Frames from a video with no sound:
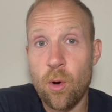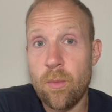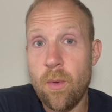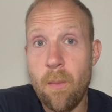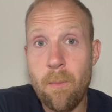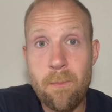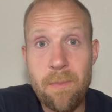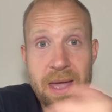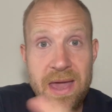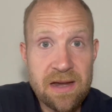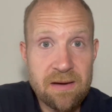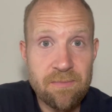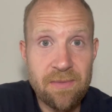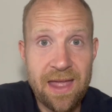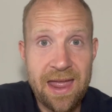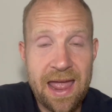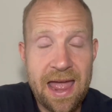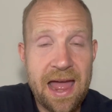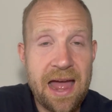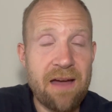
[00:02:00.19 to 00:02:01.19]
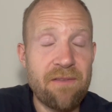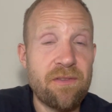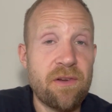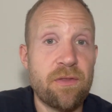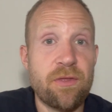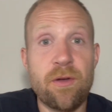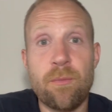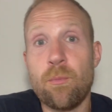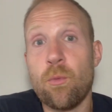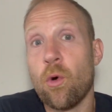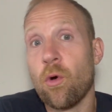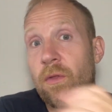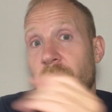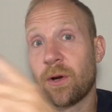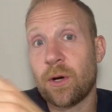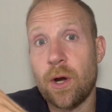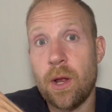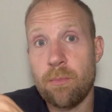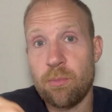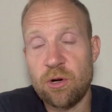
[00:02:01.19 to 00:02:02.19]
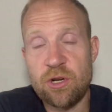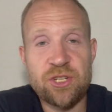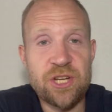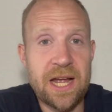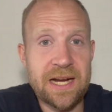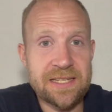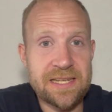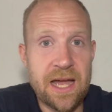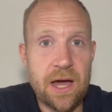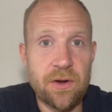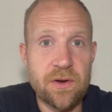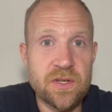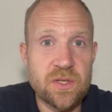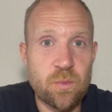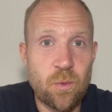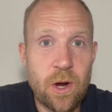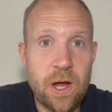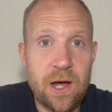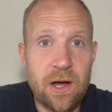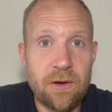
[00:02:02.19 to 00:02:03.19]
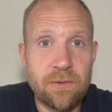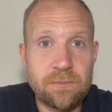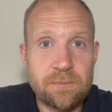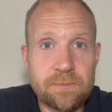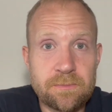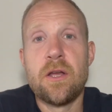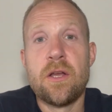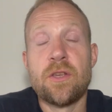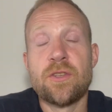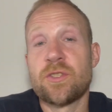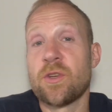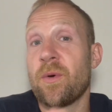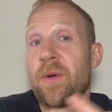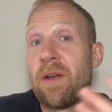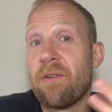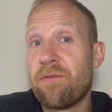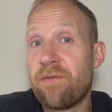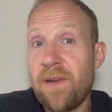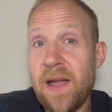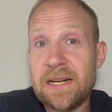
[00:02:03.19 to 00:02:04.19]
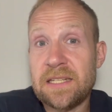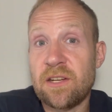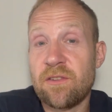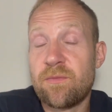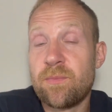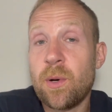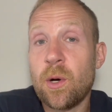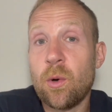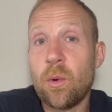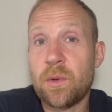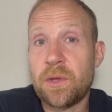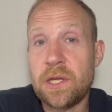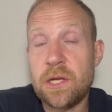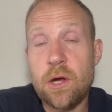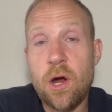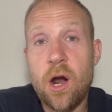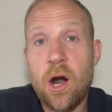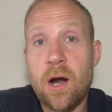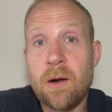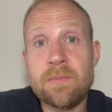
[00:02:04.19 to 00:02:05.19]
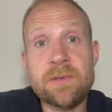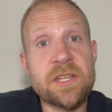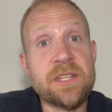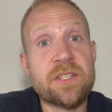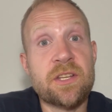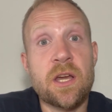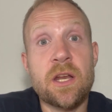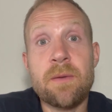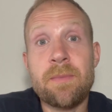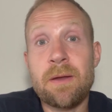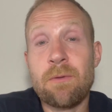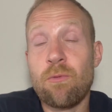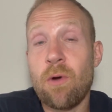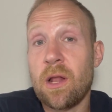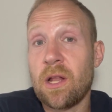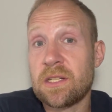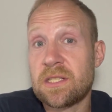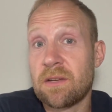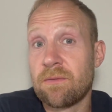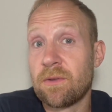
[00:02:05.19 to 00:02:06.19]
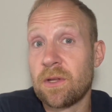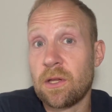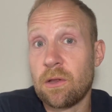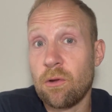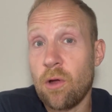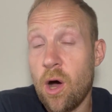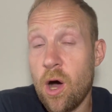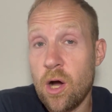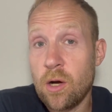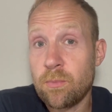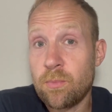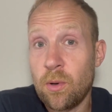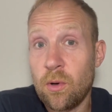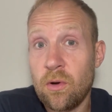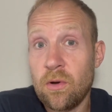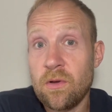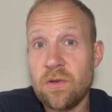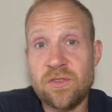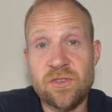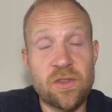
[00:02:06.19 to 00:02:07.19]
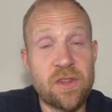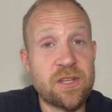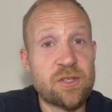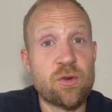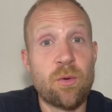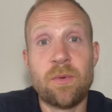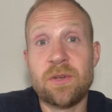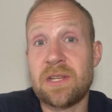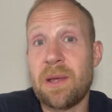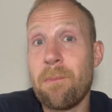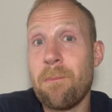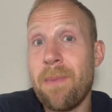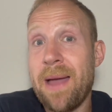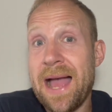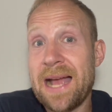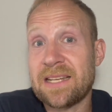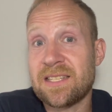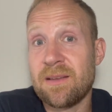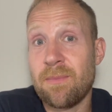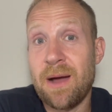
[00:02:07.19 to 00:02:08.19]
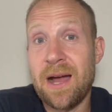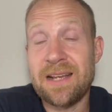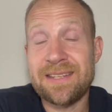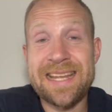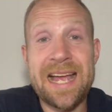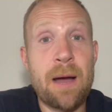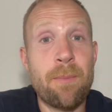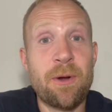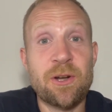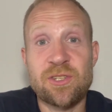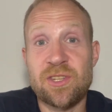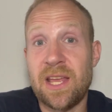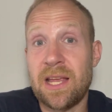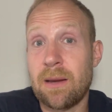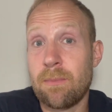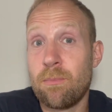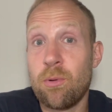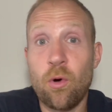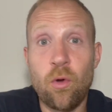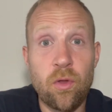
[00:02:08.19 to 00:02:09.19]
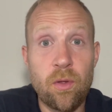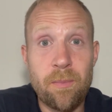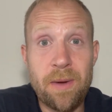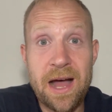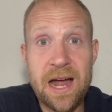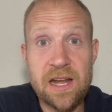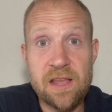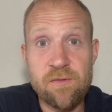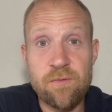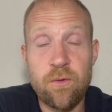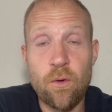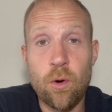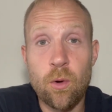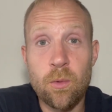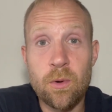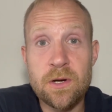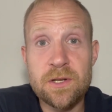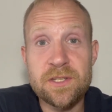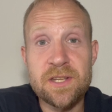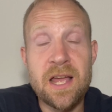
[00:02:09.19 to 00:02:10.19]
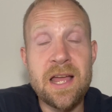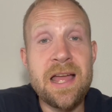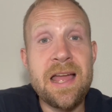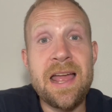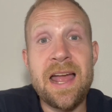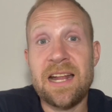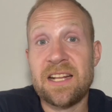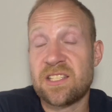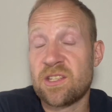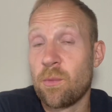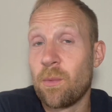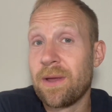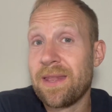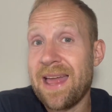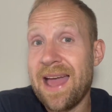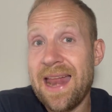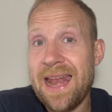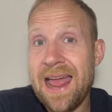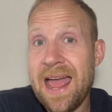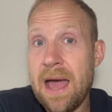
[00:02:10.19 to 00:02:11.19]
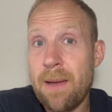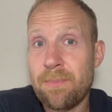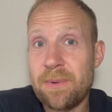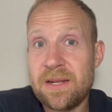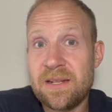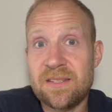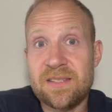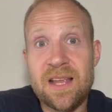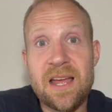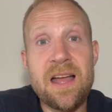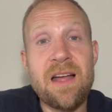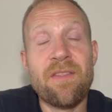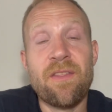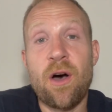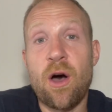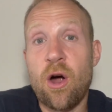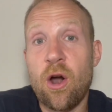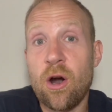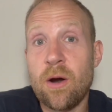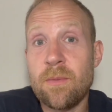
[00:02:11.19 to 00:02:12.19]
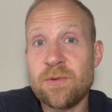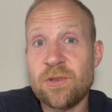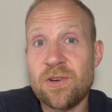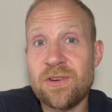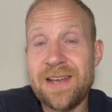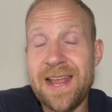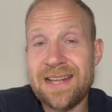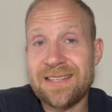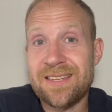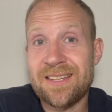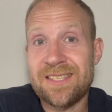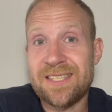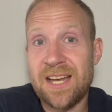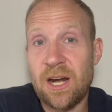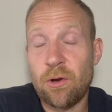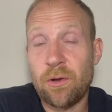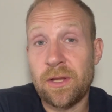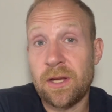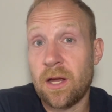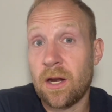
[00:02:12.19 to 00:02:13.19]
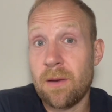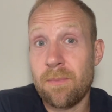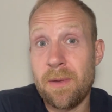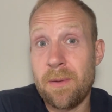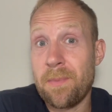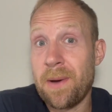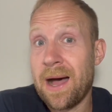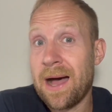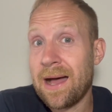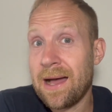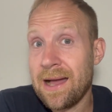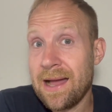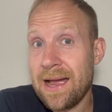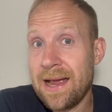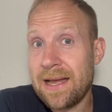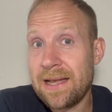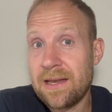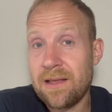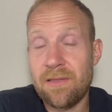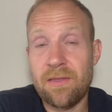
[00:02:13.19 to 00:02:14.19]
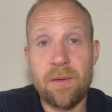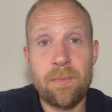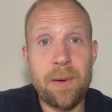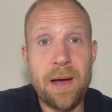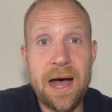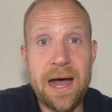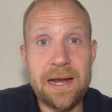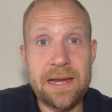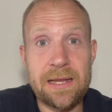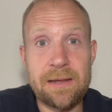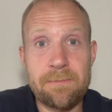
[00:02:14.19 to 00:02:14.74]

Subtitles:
momentum they have, the more they're going to project out as well. So an effective pull with the arms is going to be relatively long pull so that swimmers can maximize how much they can pull the body forwards. And so when that happens, the arms are necessarily going to be behind the body.